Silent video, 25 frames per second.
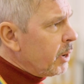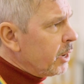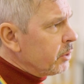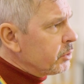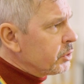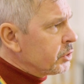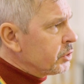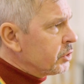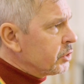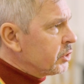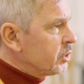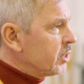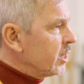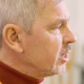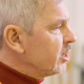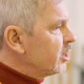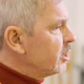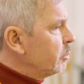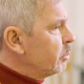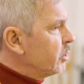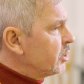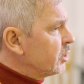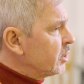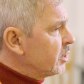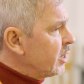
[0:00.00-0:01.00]
about
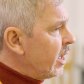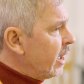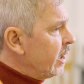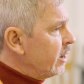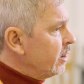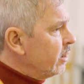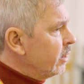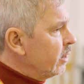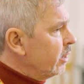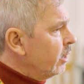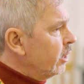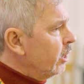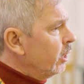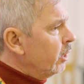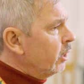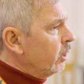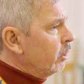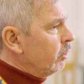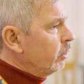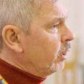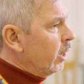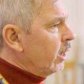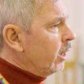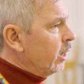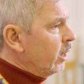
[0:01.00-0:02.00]
60%,
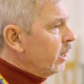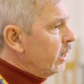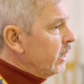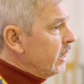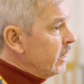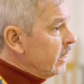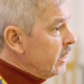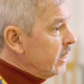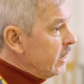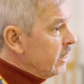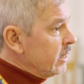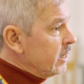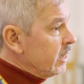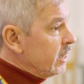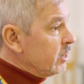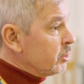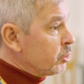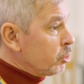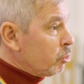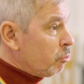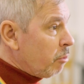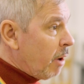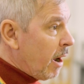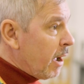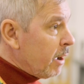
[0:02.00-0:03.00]
is
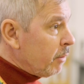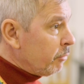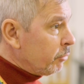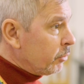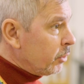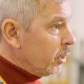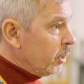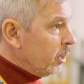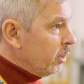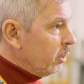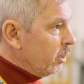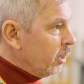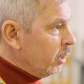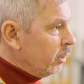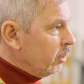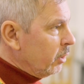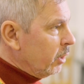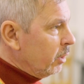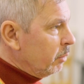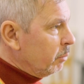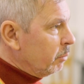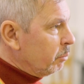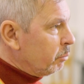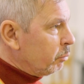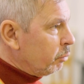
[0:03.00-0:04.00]
craft
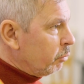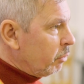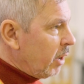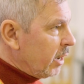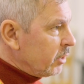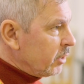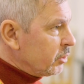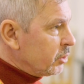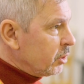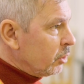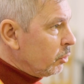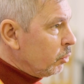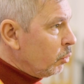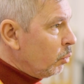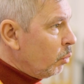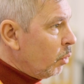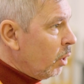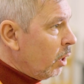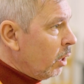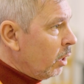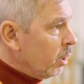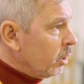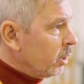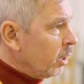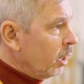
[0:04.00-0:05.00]
and practical
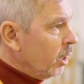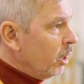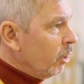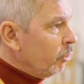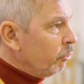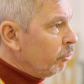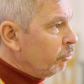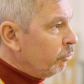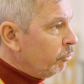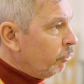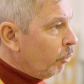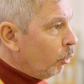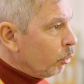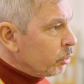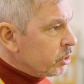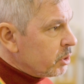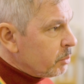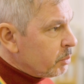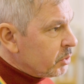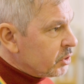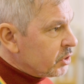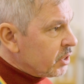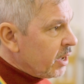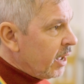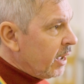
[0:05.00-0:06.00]
work.
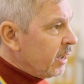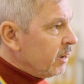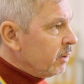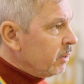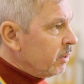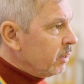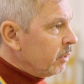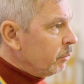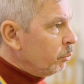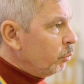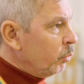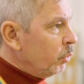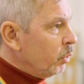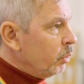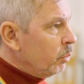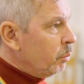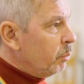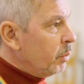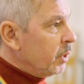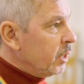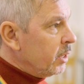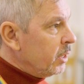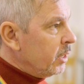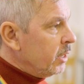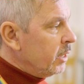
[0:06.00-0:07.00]
40% will
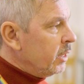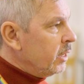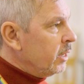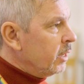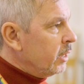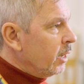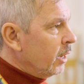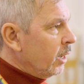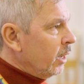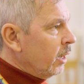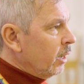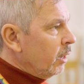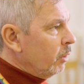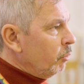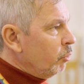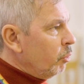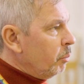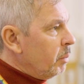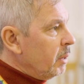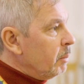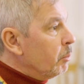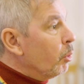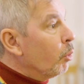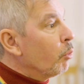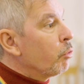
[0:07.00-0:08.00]
be
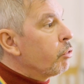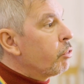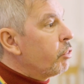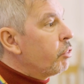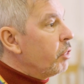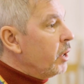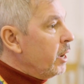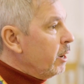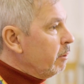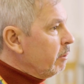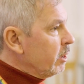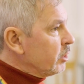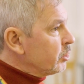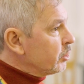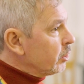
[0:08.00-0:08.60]
more theory.